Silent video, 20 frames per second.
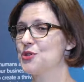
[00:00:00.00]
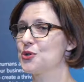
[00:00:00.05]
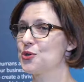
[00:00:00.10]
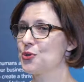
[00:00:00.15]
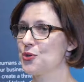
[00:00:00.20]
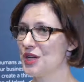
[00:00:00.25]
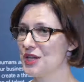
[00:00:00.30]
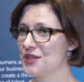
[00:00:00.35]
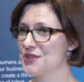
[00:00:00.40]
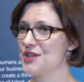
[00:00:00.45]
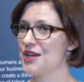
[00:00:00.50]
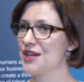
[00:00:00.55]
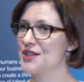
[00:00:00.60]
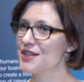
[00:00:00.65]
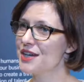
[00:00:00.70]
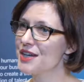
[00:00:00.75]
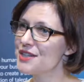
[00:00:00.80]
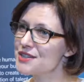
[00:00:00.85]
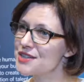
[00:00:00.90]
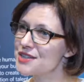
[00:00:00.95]
create the
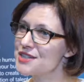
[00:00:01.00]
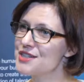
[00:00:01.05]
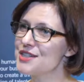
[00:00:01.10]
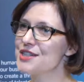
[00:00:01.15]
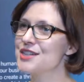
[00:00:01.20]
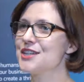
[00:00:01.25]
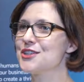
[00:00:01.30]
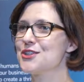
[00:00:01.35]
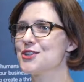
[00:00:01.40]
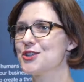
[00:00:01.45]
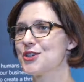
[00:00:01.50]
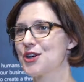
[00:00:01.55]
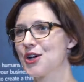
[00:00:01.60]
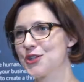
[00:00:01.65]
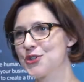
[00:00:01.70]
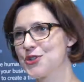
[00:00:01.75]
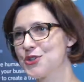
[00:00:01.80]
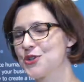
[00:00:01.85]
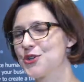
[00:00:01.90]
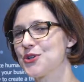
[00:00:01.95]
identity and the
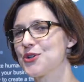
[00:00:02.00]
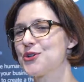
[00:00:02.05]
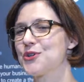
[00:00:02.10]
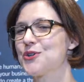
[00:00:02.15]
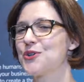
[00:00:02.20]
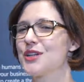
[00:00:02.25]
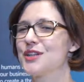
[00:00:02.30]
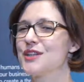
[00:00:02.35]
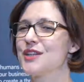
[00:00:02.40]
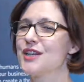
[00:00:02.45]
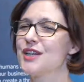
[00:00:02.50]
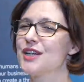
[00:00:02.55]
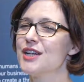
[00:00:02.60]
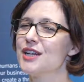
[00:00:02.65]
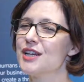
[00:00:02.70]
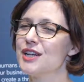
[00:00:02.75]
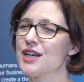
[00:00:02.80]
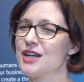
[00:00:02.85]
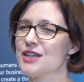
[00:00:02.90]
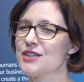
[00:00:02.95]
culture
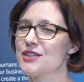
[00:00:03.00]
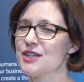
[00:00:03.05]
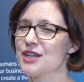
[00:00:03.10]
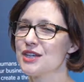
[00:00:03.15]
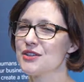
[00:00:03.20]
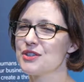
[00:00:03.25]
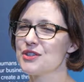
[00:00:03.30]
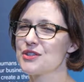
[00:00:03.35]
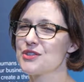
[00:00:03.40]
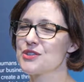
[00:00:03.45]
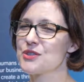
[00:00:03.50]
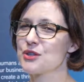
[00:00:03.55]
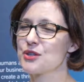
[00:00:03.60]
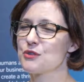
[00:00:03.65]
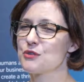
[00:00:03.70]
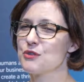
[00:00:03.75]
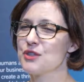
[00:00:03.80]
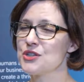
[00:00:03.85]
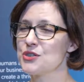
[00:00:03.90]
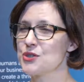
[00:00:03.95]
and these
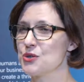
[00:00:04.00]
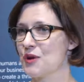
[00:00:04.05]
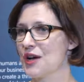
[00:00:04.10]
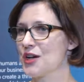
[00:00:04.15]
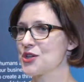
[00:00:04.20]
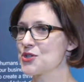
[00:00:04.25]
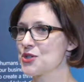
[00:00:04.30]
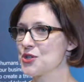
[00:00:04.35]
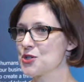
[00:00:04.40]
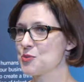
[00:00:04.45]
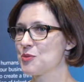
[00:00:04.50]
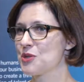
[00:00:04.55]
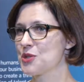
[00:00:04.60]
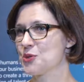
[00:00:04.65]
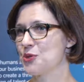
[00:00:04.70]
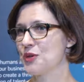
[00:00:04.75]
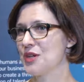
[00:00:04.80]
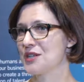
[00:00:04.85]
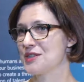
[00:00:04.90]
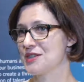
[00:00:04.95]
sort of interactions
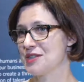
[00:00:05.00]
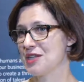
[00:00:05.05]
between